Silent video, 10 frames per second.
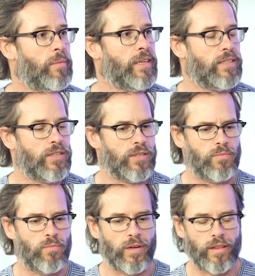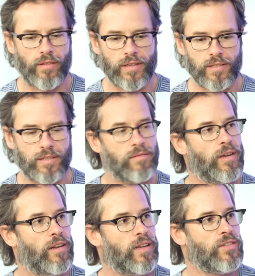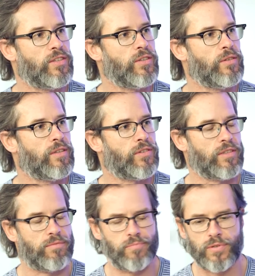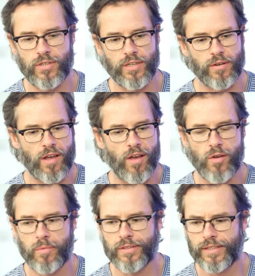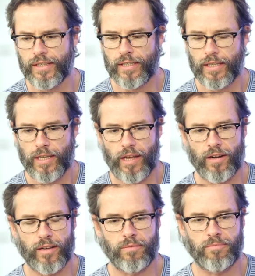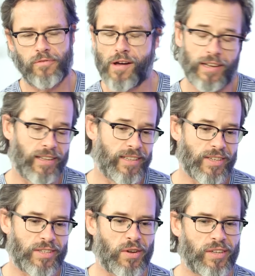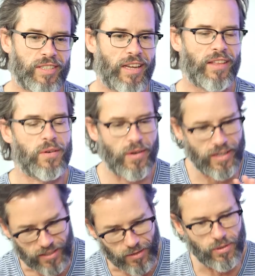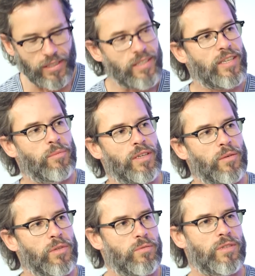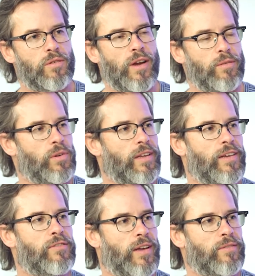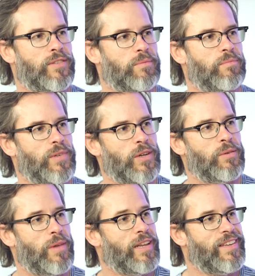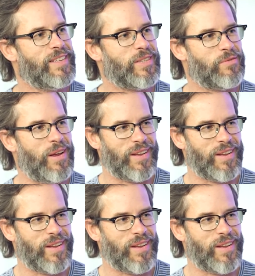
I mean, it's just one of the things that I like to do, and I've got a studio at home, and, and I finally just got it together to actually release something, which was a great relief after, you know, many years of